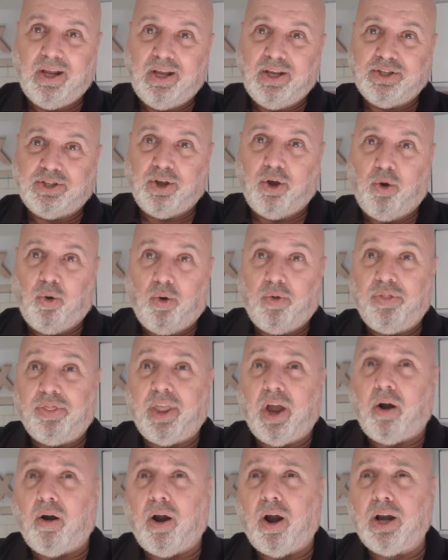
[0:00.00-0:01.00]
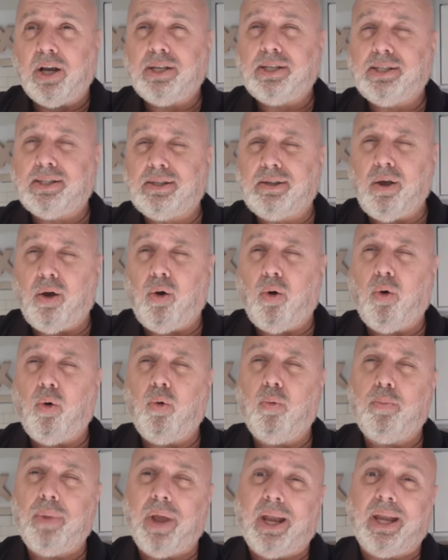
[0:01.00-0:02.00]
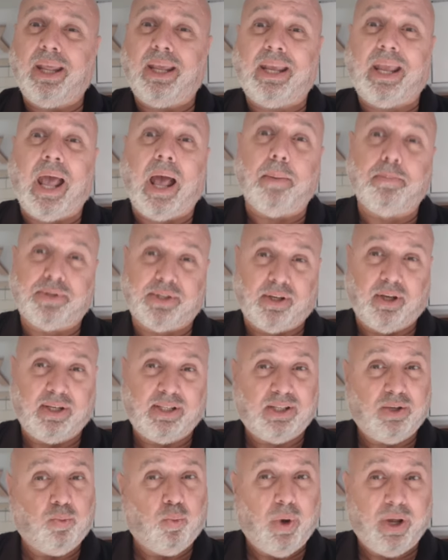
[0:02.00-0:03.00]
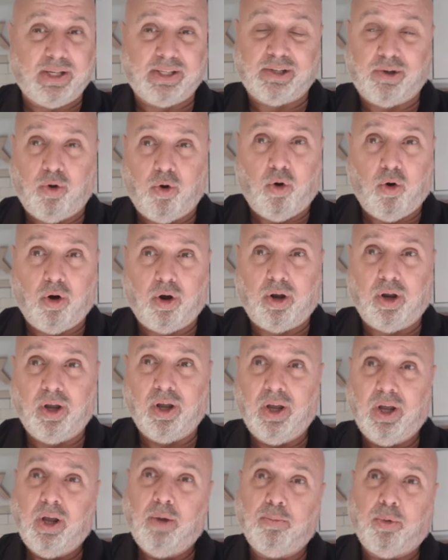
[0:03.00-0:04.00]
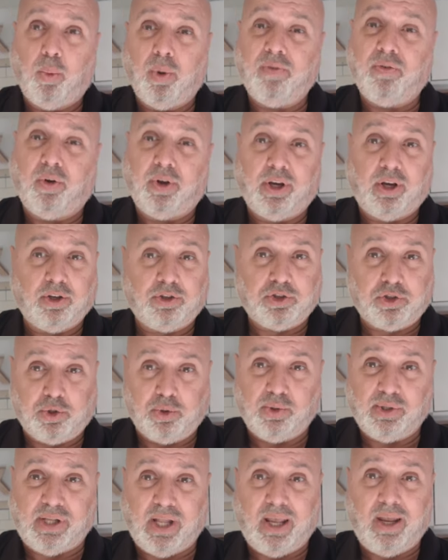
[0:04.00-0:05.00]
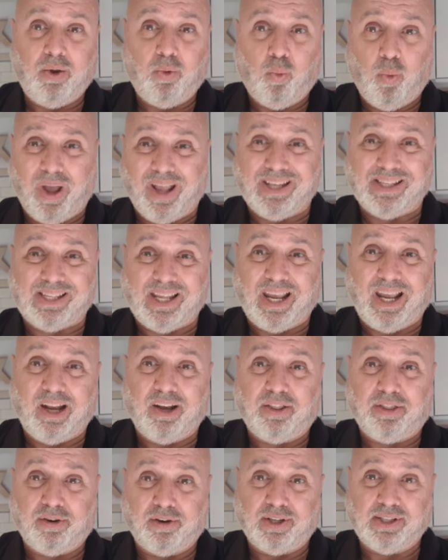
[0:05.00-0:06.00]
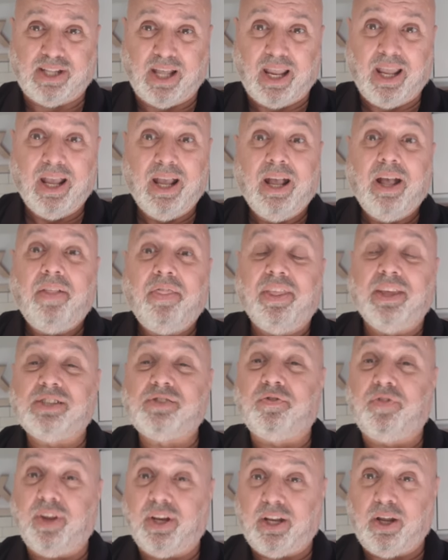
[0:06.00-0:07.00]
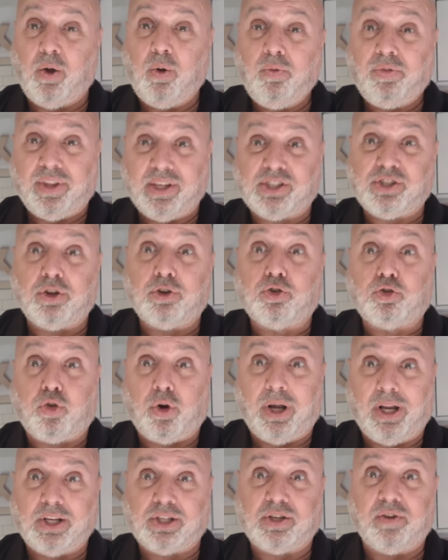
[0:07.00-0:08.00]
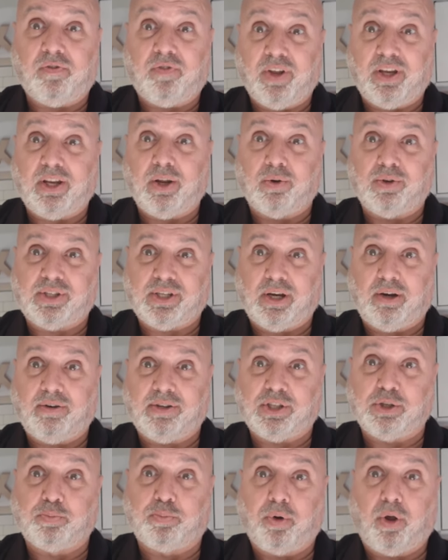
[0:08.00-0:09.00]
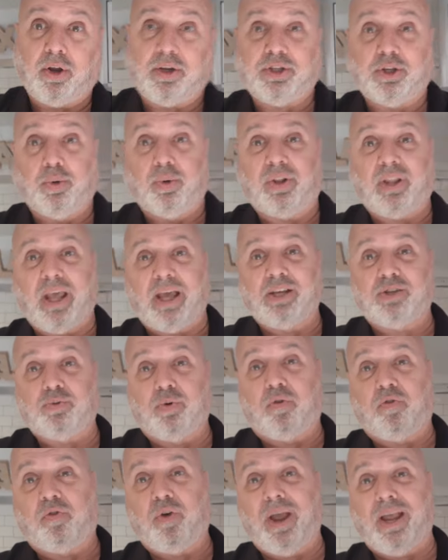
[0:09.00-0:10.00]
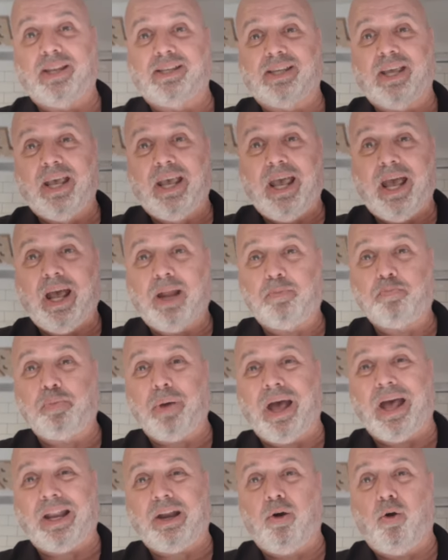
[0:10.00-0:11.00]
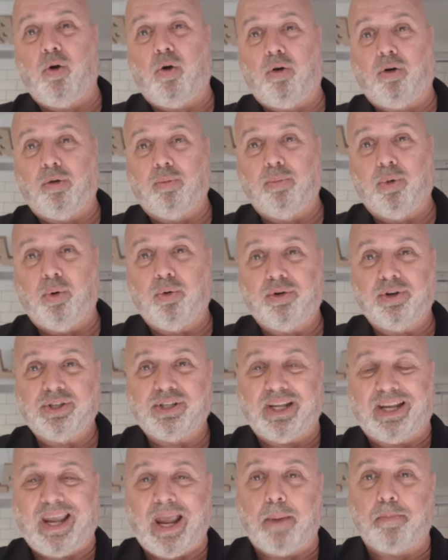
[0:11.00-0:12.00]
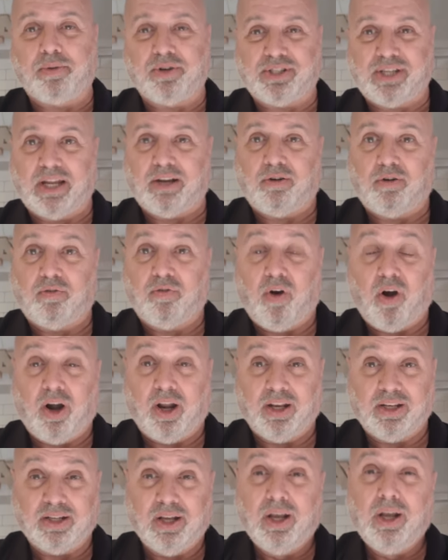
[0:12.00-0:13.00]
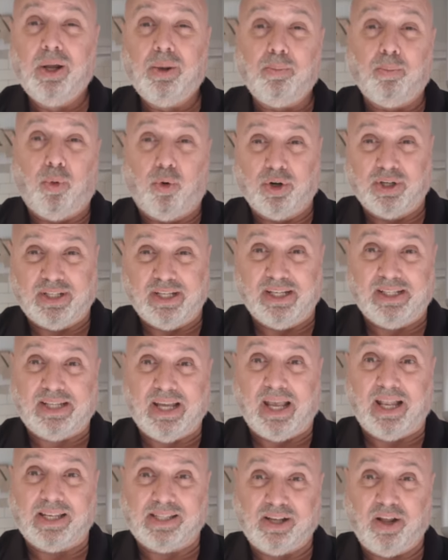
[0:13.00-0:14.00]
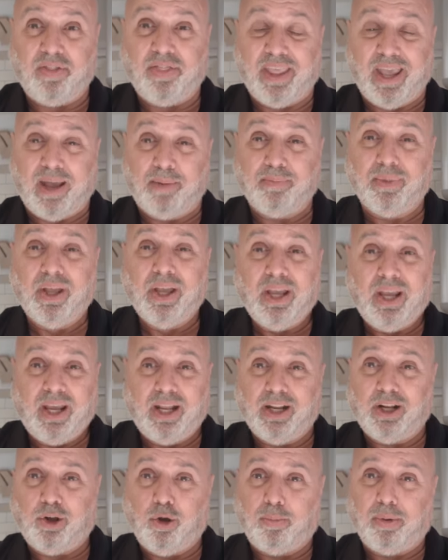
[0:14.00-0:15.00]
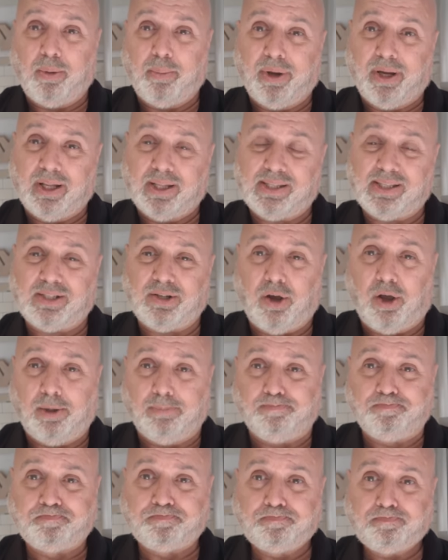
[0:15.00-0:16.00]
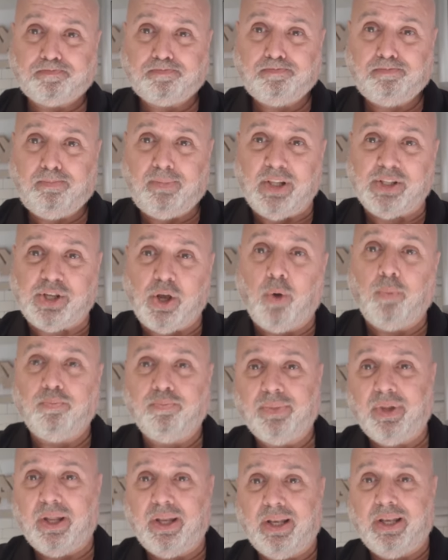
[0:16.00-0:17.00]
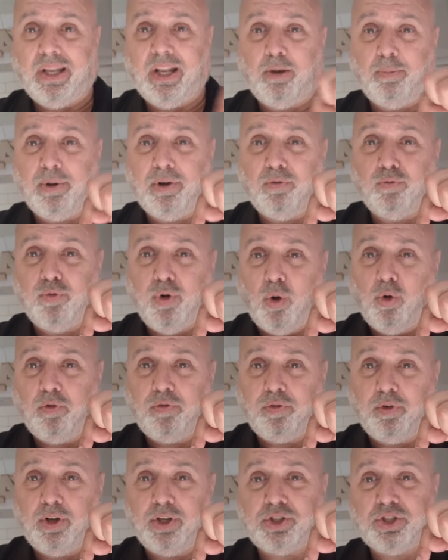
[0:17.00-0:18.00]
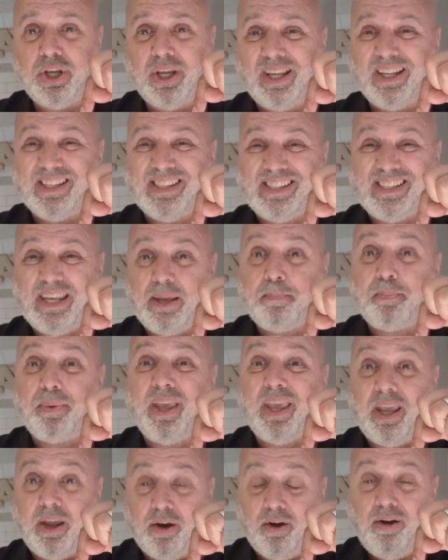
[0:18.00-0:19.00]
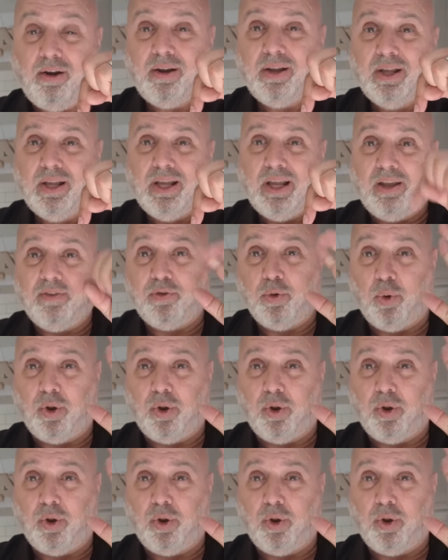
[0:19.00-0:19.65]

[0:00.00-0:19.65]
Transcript: So there are so many campsites in West Cork, but we've only got Tuesday, Wednesday and Thursday. This video, this trilogy video series is brought to you with thanks to our friends at Pat Horan Motors, the camper centre of Ireland. More details on them in a couple of minutes time. So little bit of road footage you can skip here if you